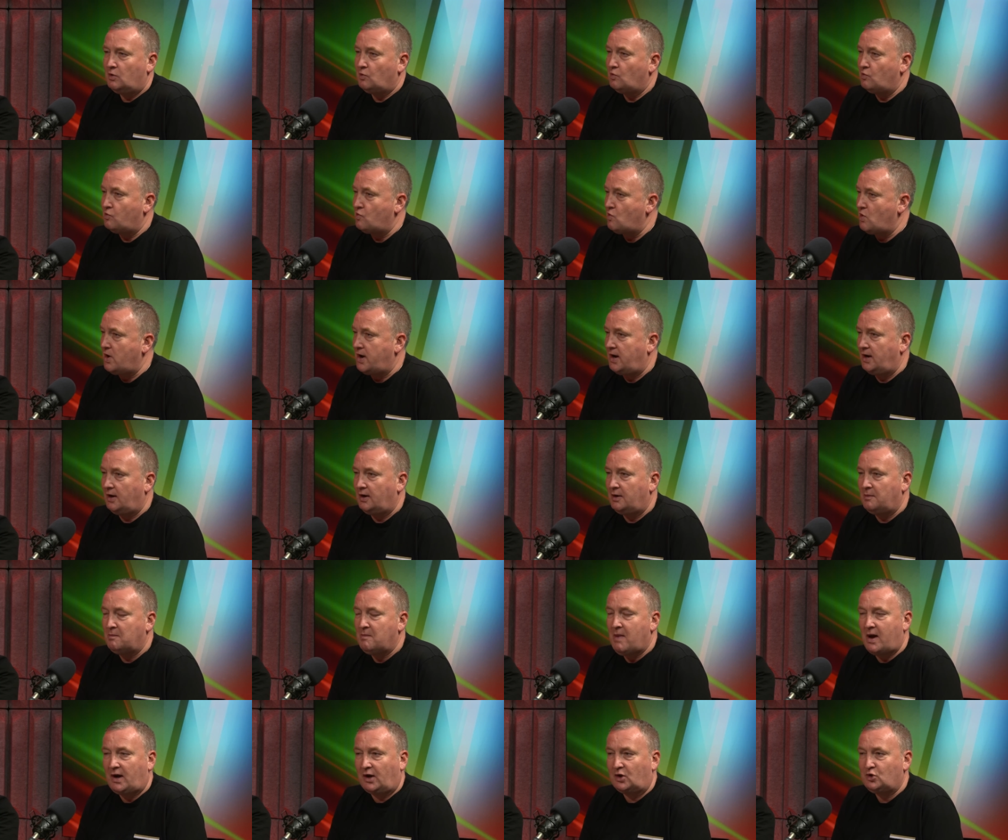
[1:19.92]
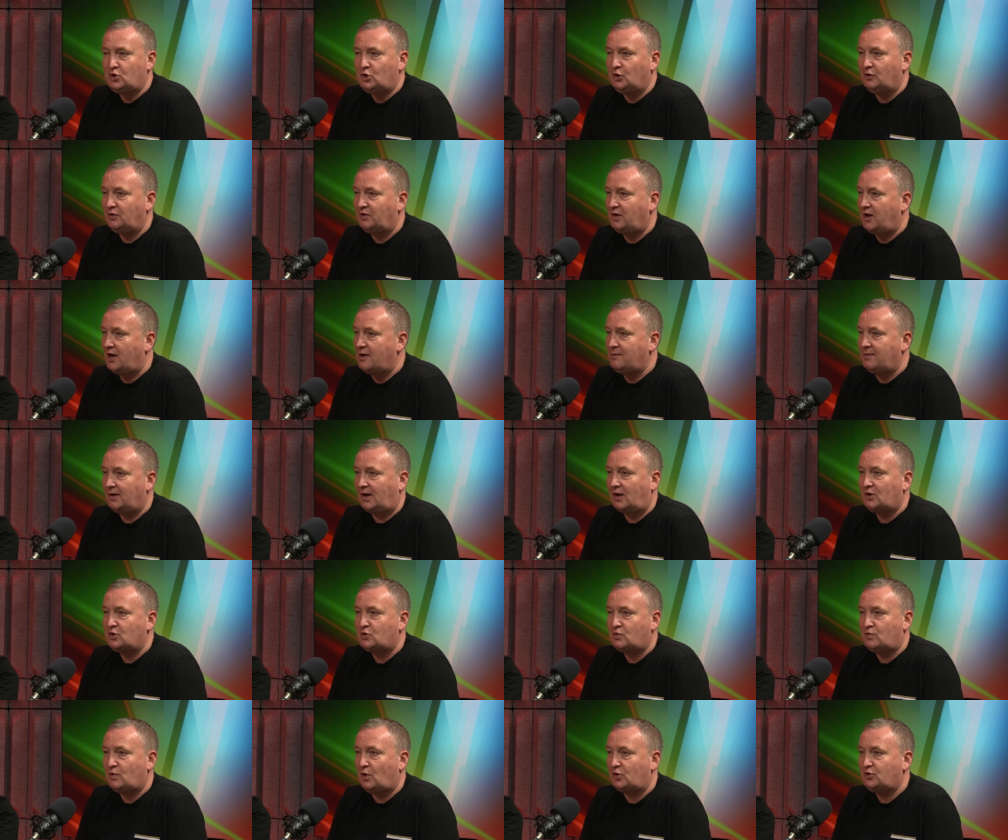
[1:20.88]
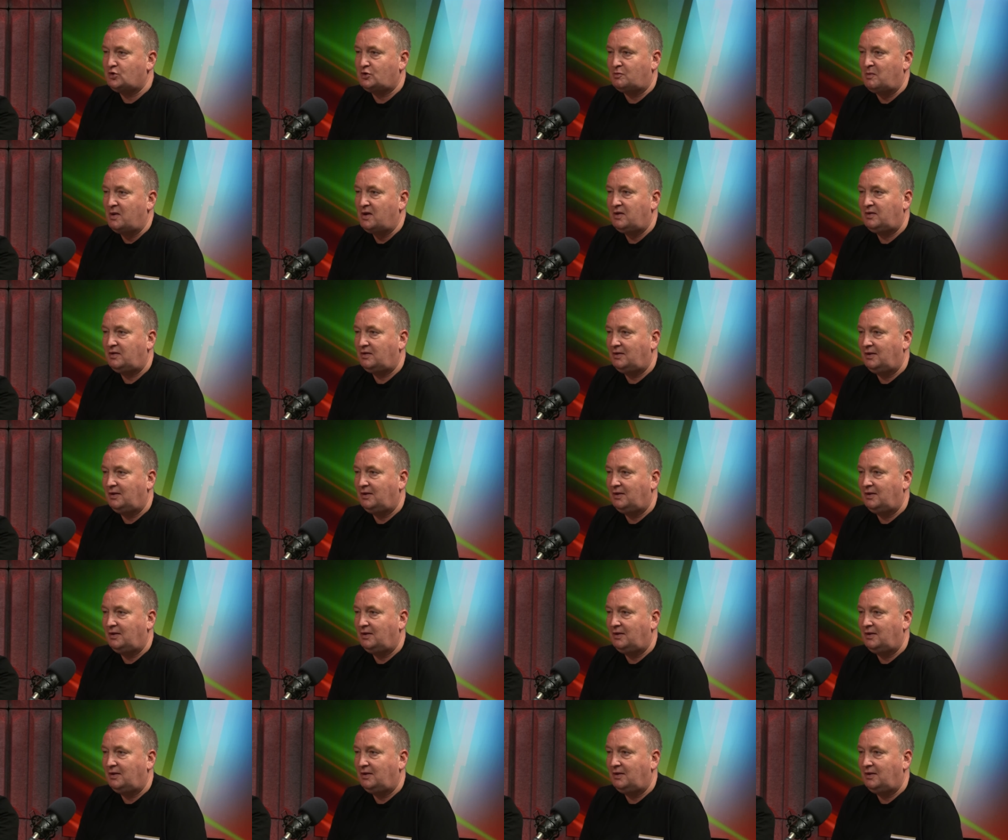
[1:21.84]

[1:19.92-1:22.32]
Really mega tough game against Ross Smith.